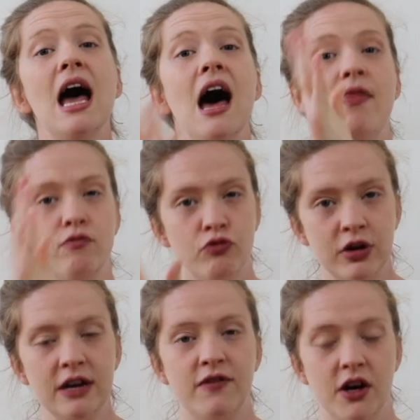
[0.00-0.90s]
and then
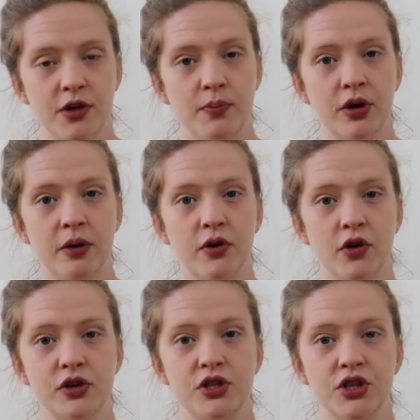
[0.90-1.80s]
re-flood the body with
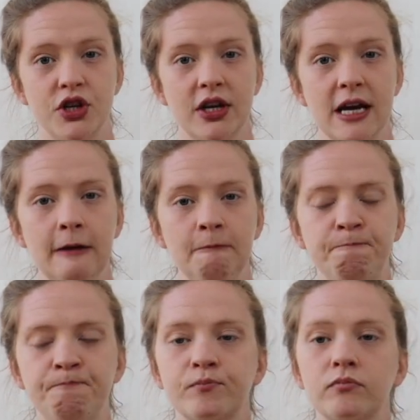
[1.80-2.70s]
oxygen, okay?
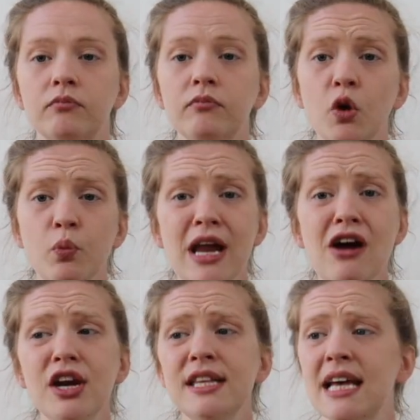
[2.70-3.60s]
We're now
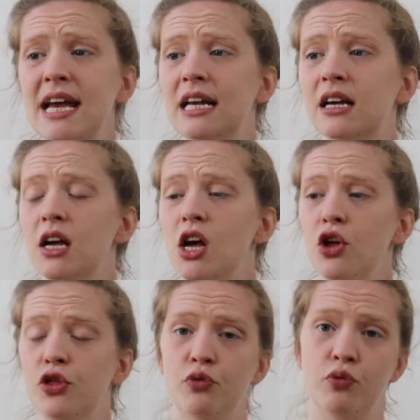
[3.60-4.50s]
going to take
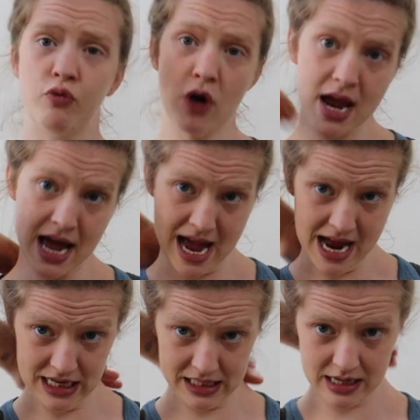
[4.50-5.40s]
the right
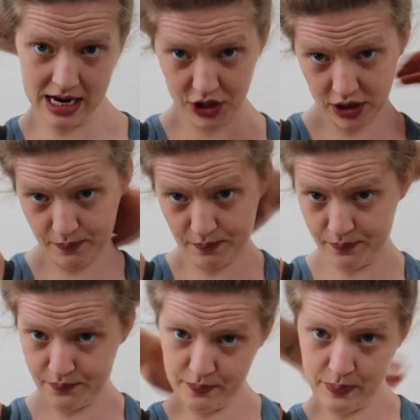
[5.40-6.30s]
hand and just
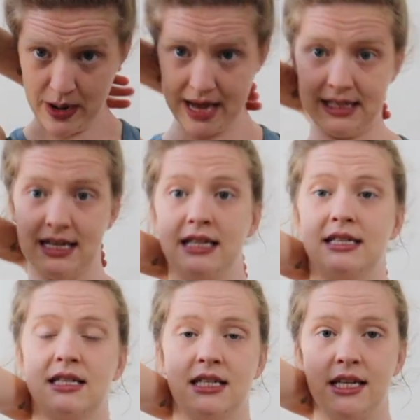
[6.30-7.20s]
place
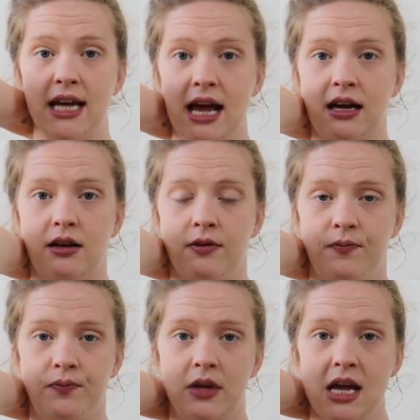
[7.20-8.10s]
it to the neck.
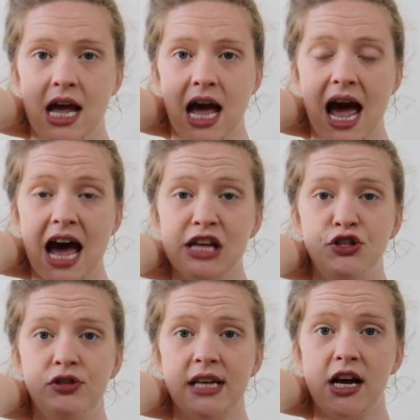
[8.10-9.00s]
As
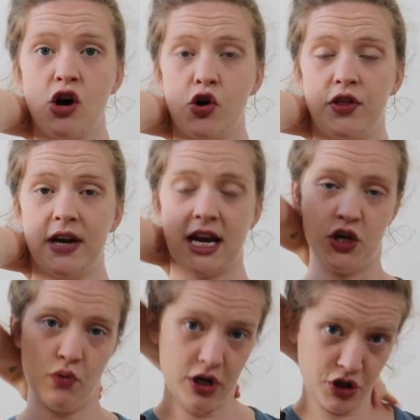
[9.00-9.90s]
you take a hold of the neck,
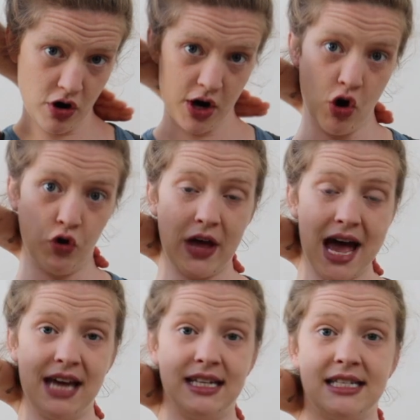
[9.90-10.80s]
you want to try and hold the
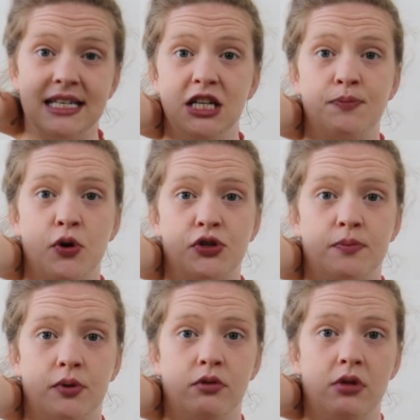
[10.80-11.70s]
hand as still as
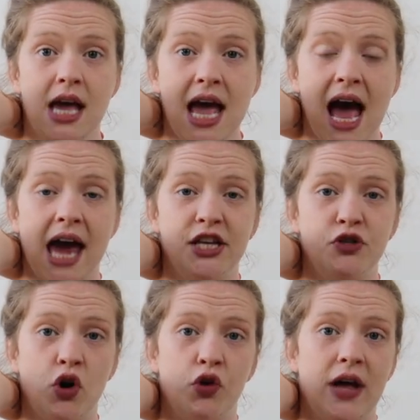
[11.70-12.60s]
possible. And as
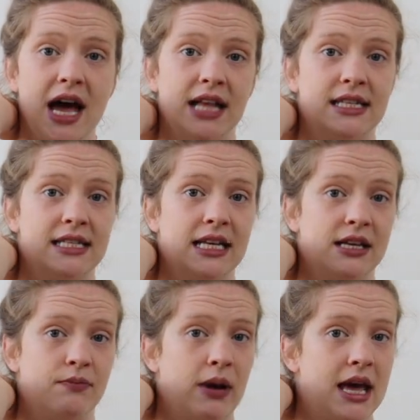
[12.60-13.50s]
you hold the hand still
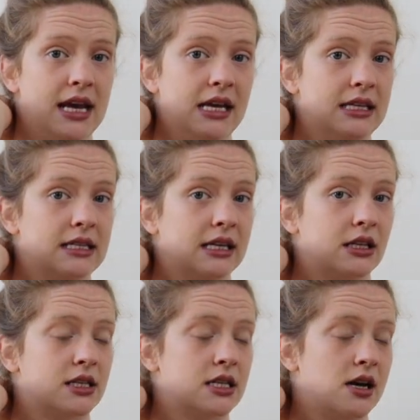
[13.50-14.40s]
in place,
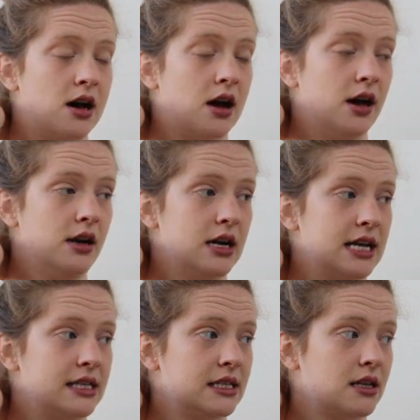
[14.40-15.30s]
turn
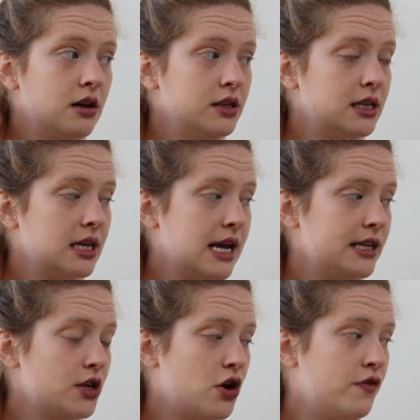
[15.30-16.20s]
and start to
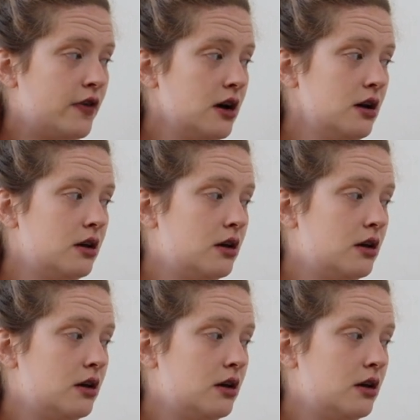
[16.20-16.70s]
gaze over